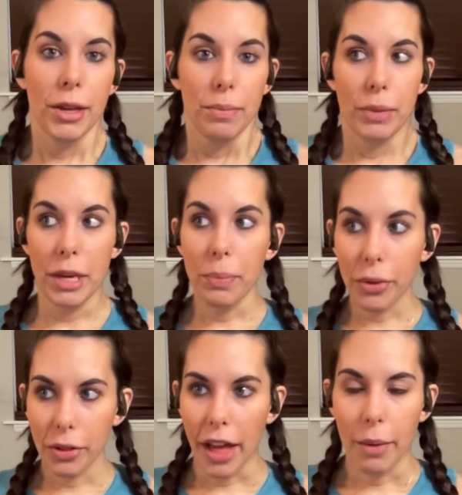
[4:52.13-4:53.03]

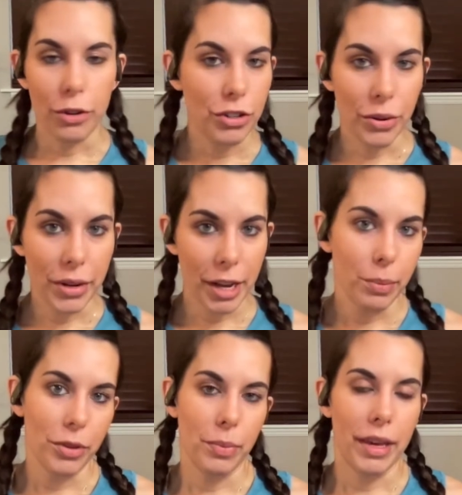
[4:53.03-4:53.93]
people that were showing up
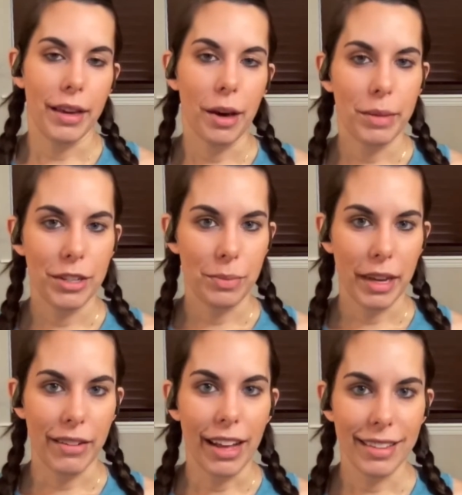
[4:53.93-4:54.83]
with me and coming to my
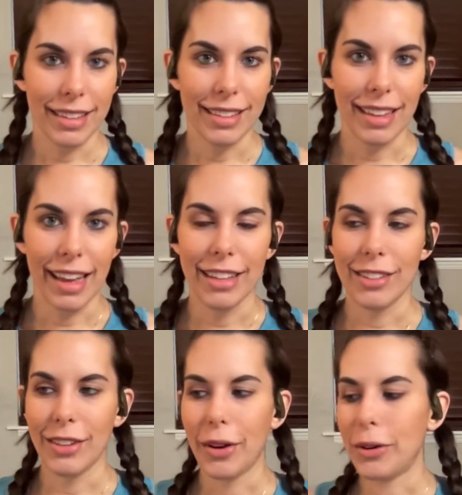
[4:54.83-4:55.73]
classes. And
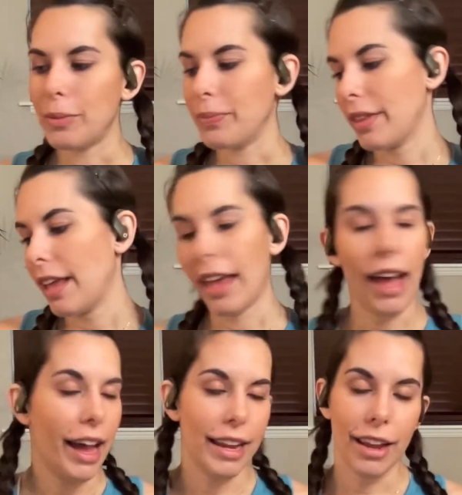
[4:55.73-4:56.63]
so
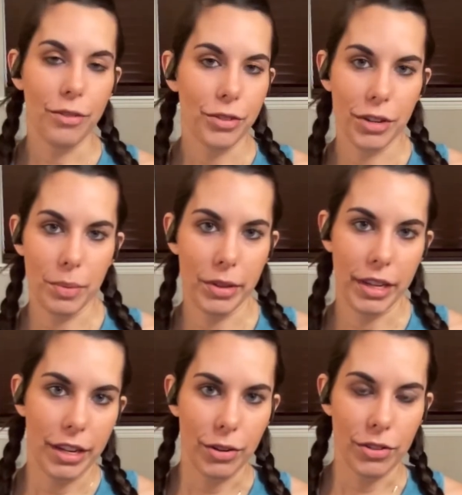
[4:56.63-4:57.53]
I never in a million
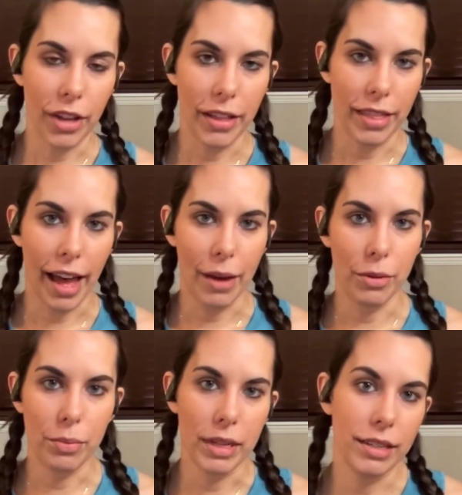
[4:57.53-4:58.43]
years thought that I would
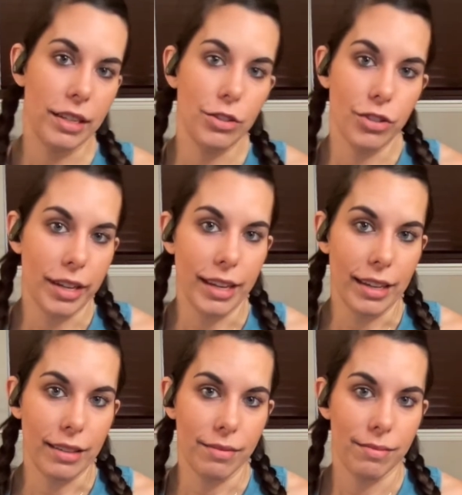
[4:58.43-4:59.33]
be teaching
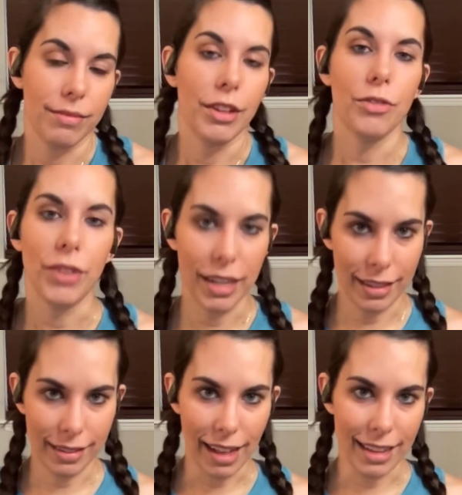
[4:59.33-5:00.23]
fitness
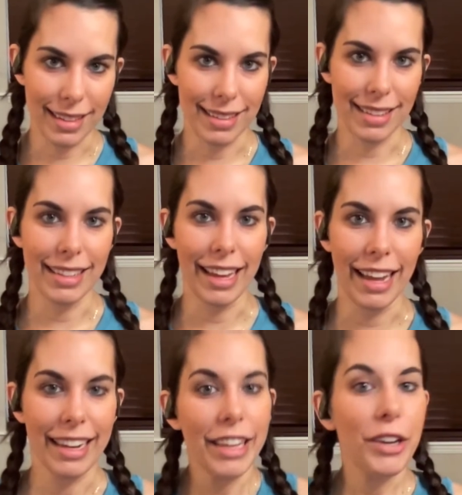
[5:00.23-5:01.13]
classes. And yet
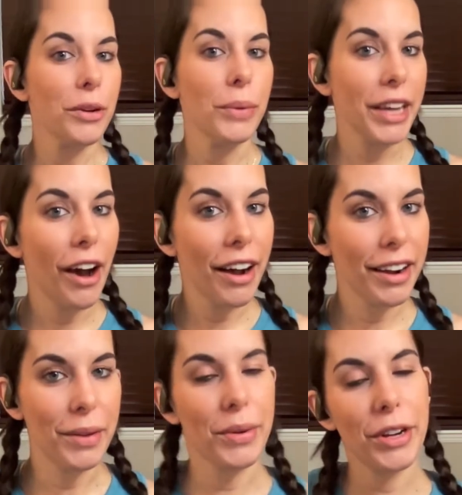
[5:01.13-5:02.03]
here we are,
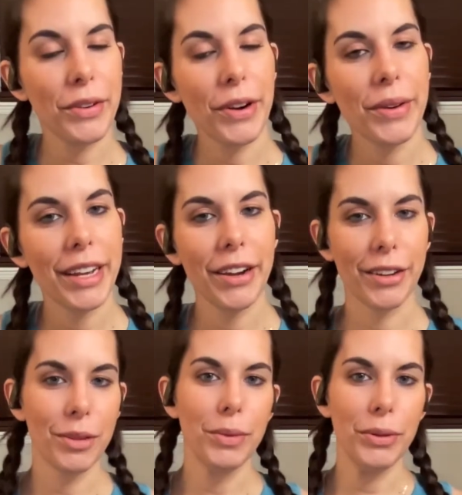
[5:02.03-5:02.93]
we're growing our
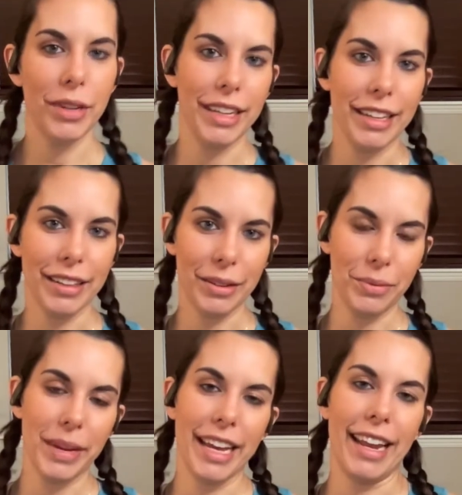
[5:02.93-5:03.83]
community a little bit,